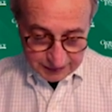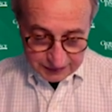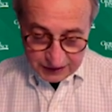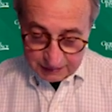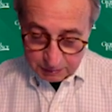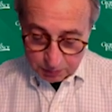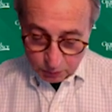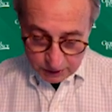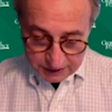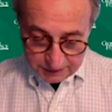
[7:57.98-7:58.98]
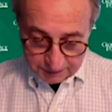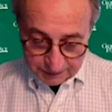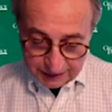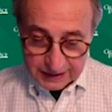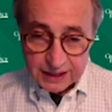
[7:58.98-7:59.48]
Cyberport
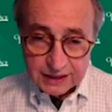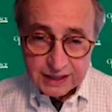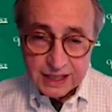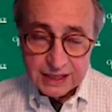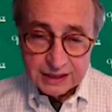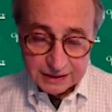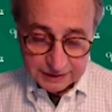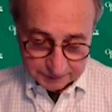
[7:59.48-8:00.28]
in Hong Kong.